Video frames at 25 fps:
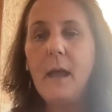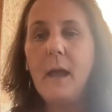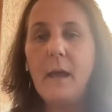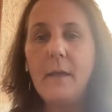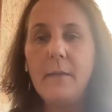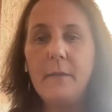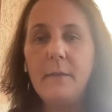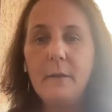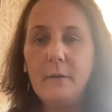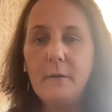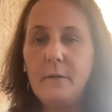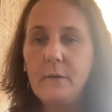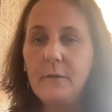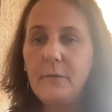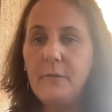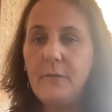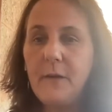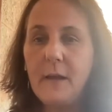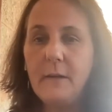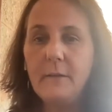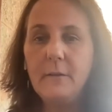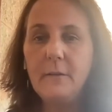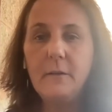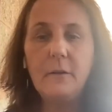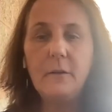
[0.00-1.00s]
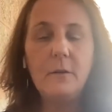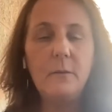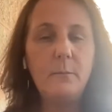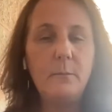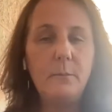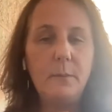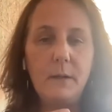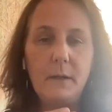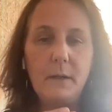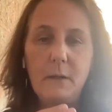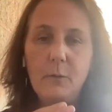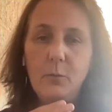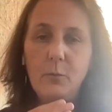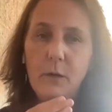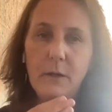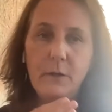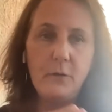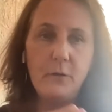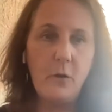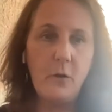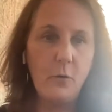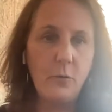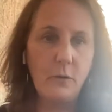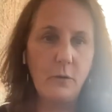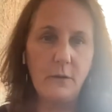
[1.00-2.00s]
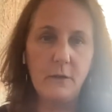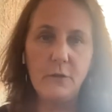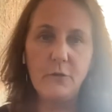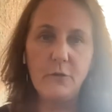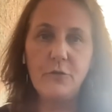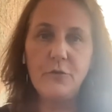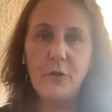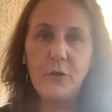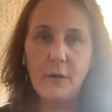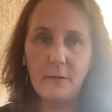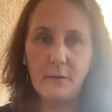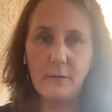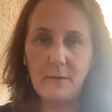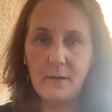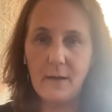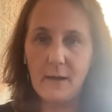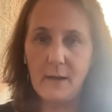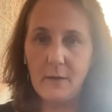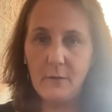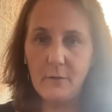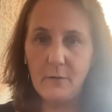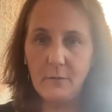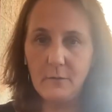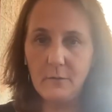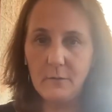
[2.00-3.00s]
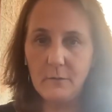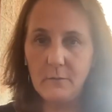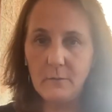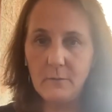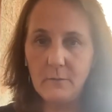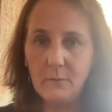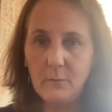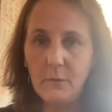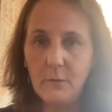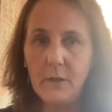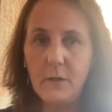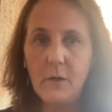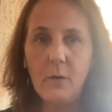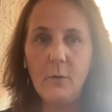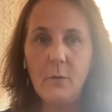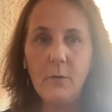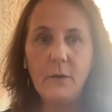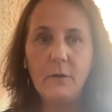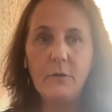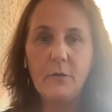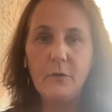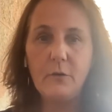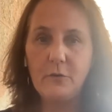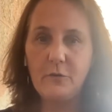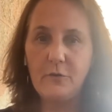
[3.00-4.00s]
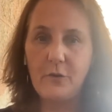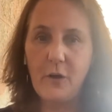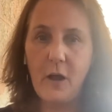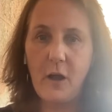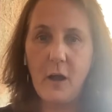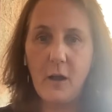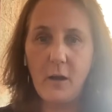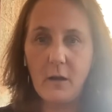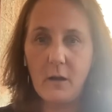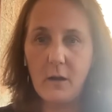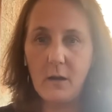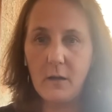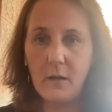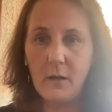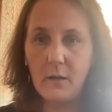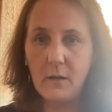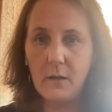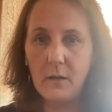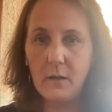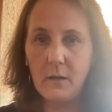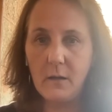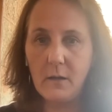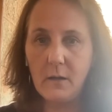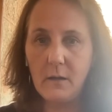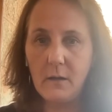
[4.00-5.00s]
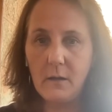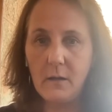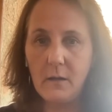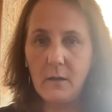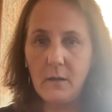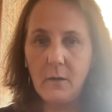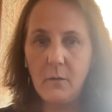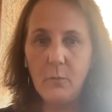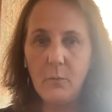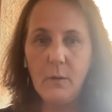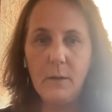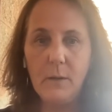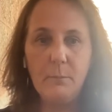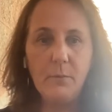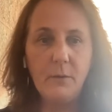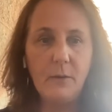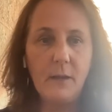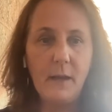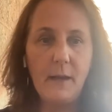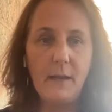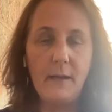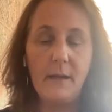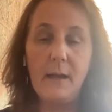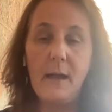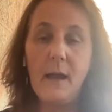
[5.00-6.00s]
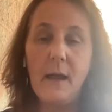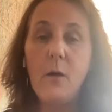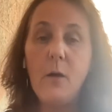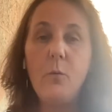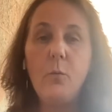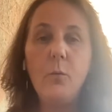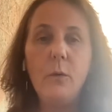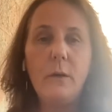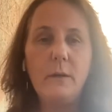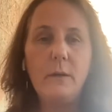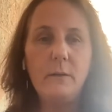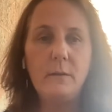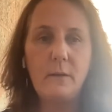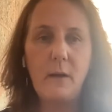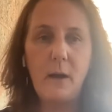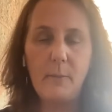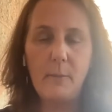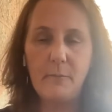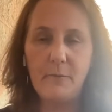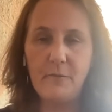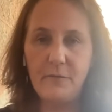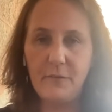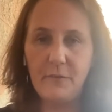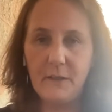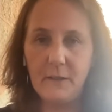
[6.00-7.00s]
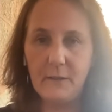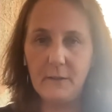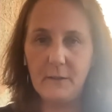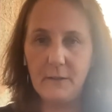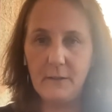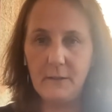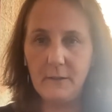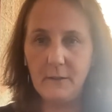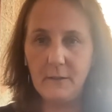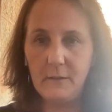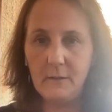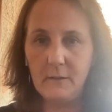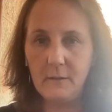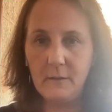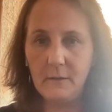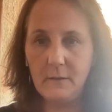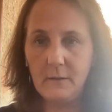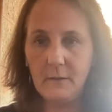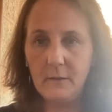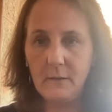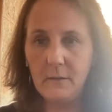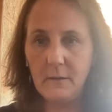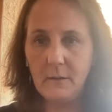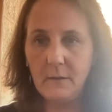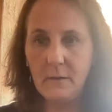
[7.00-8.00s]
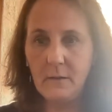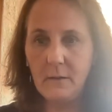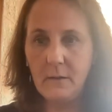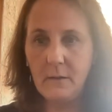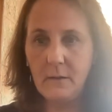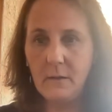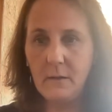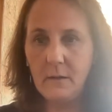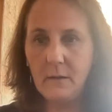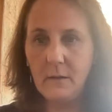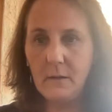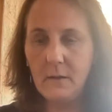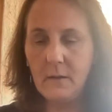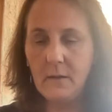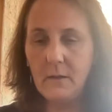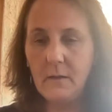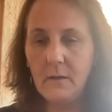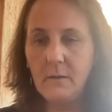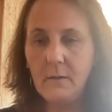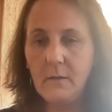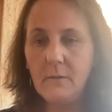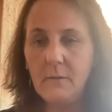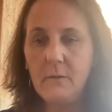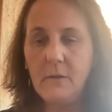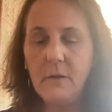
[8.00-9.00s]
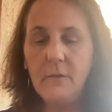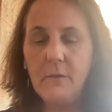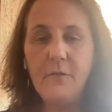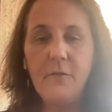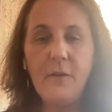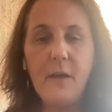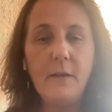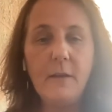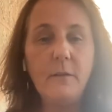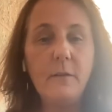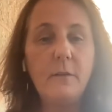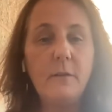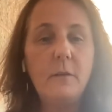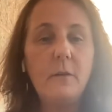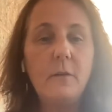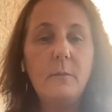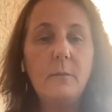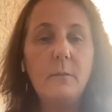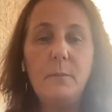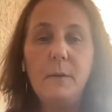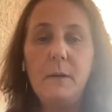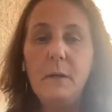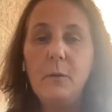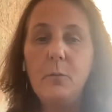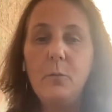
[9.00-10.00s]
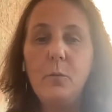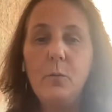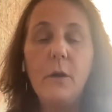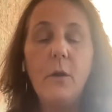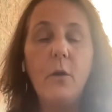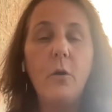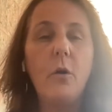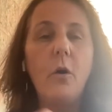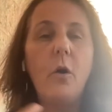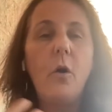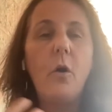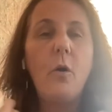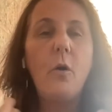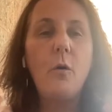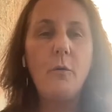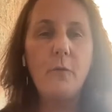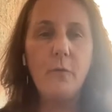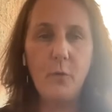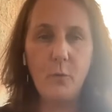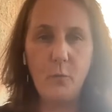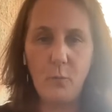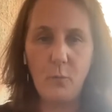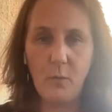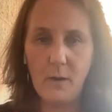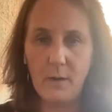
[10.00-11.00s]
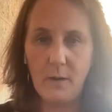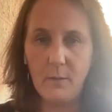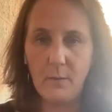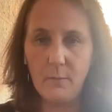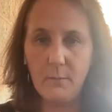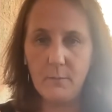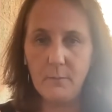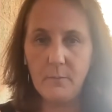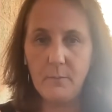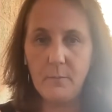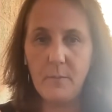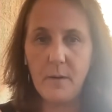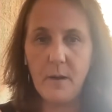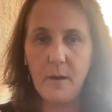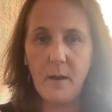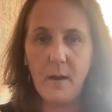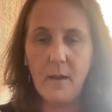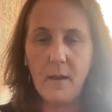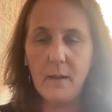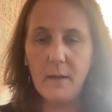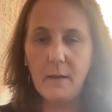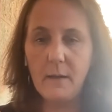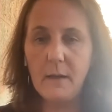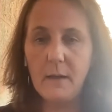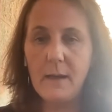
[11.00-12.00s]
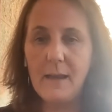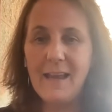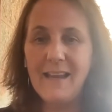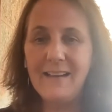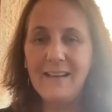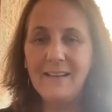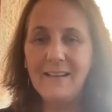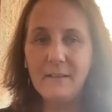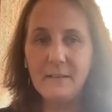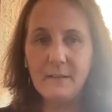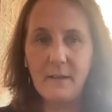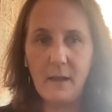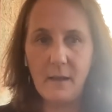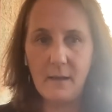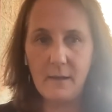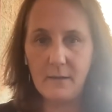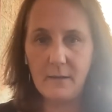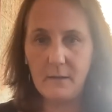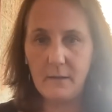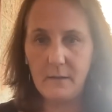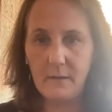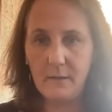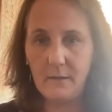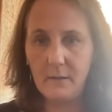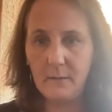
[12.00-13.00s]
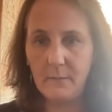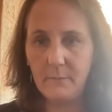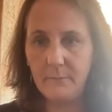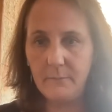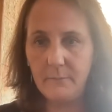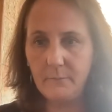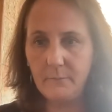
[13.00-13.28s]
And the defense could be we totally shut down, we go into shock, we blank out, we stop feeling. The defense could be we are overwhelmed by anxiety.